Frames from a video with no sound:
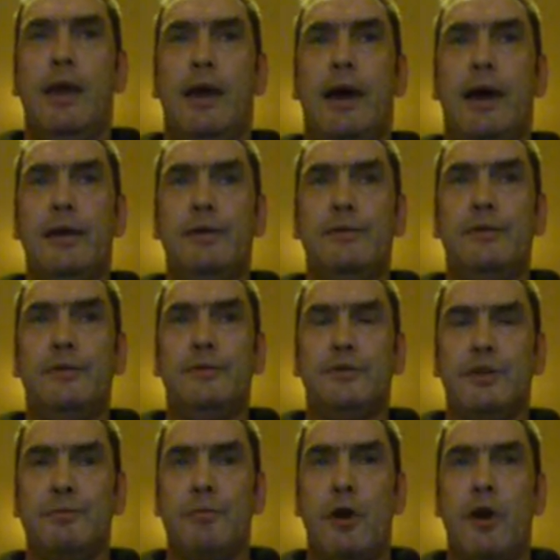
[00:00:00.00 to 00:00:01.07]
And
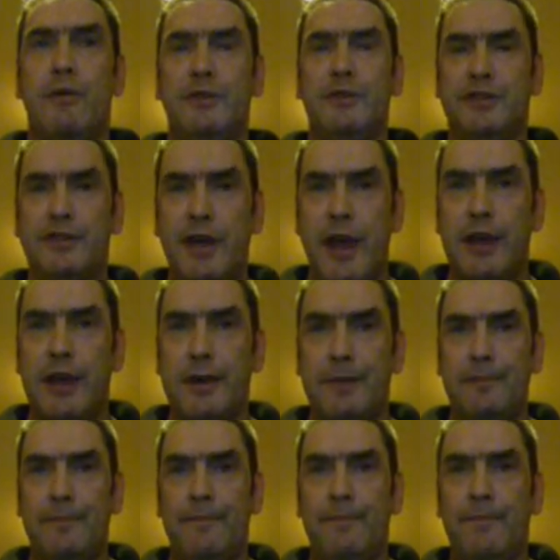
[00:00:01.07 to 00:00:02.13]
Tamera's Take.
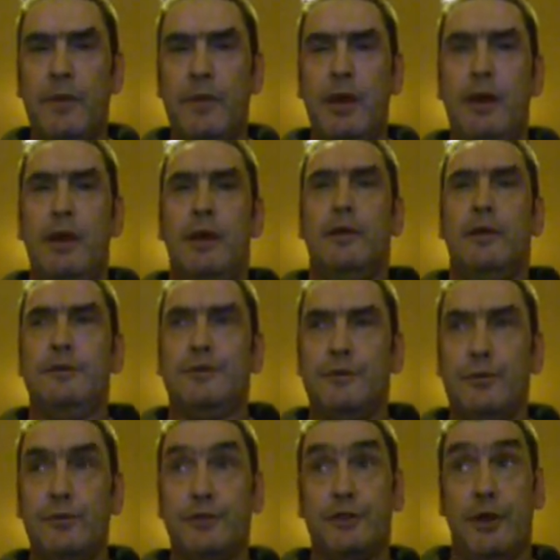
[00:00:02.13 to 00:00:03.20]
There's
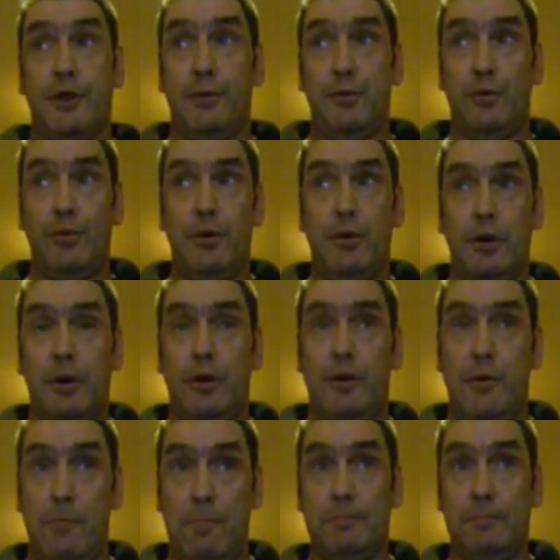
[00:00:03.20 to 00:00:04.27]
also
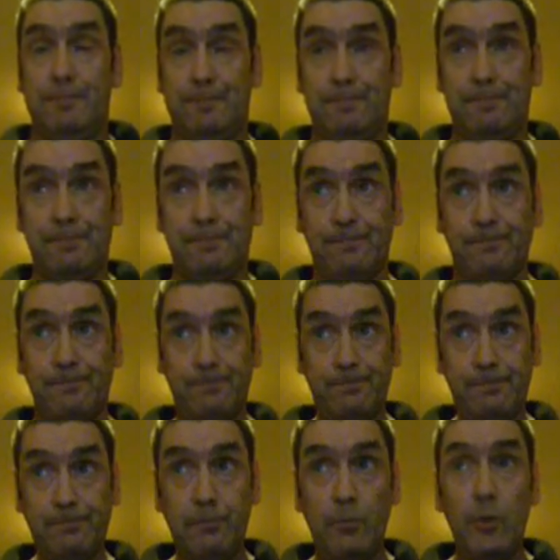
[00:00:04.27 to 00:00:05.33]
um,
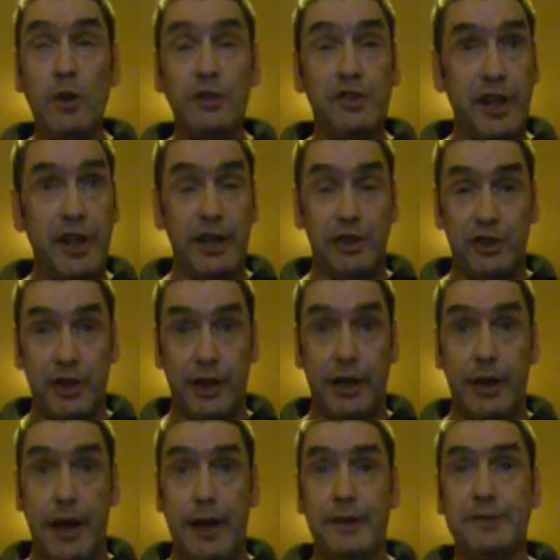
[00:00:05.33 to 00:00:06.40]
Cheeky Chicken
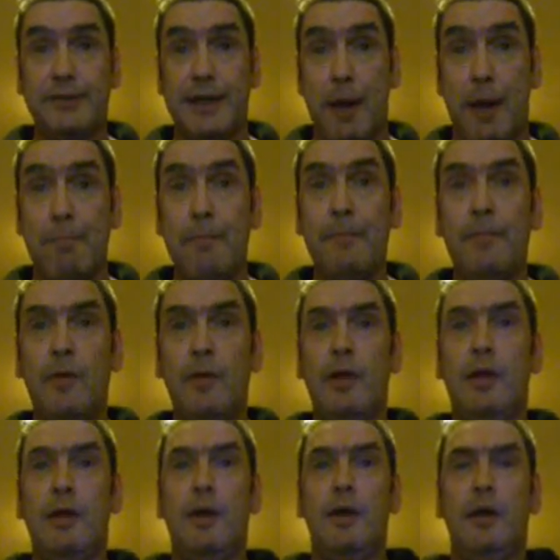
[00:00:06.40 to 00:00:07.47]
Head, Tam,
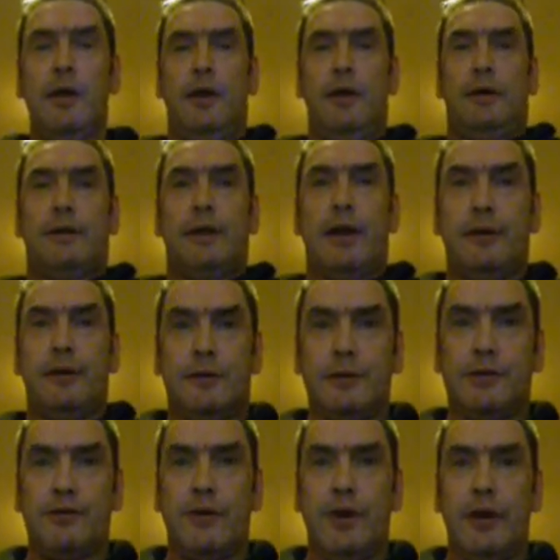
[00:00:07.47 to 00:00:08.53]
down in
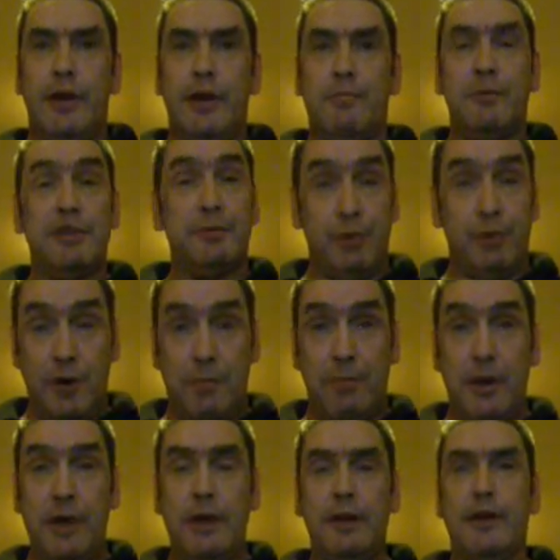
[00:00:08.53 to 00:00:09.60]
Australia, Miss
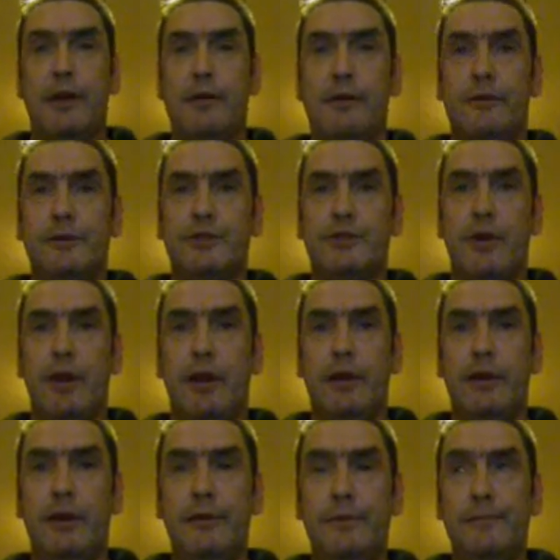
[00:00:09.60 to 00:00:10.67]
Burpee, down in
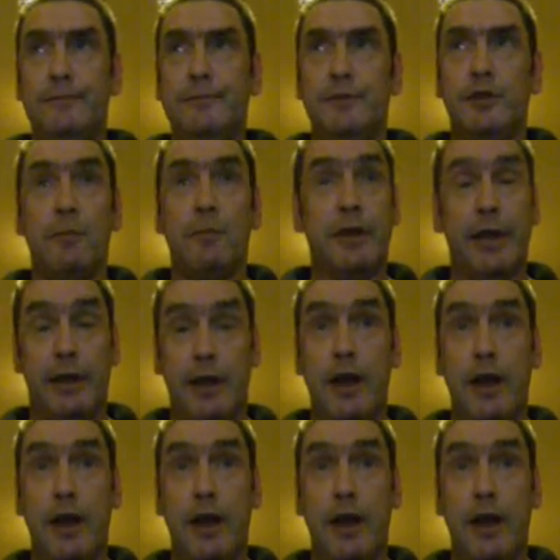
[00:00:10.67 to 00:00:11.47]
Australia, Tom ken